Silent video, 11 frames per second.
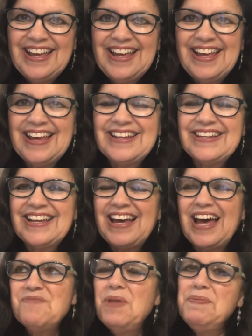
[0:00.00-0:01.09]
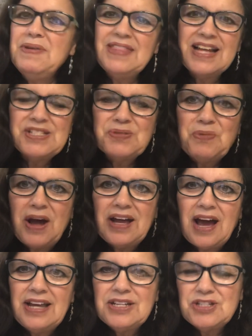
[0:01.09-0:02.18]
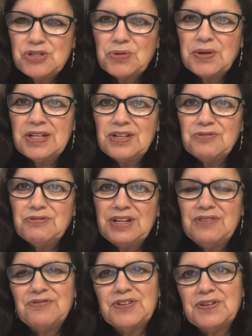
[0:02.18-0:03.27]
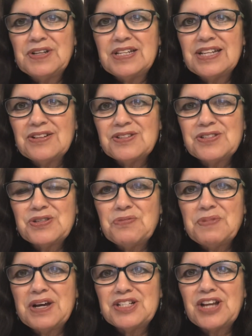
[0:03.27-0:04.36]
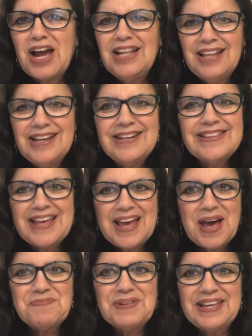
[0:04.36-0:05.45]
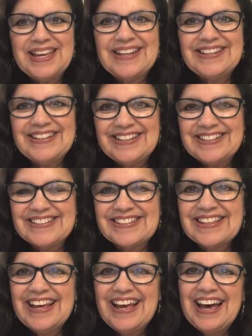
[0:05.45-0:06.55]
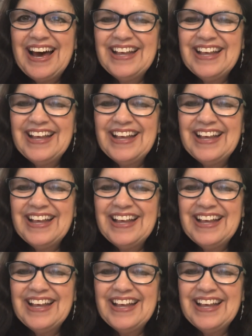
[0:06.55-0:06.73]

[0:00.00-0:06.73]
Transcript: And maybe that's why I enjoyed reading fairy tales so much. I liked the happy endings. I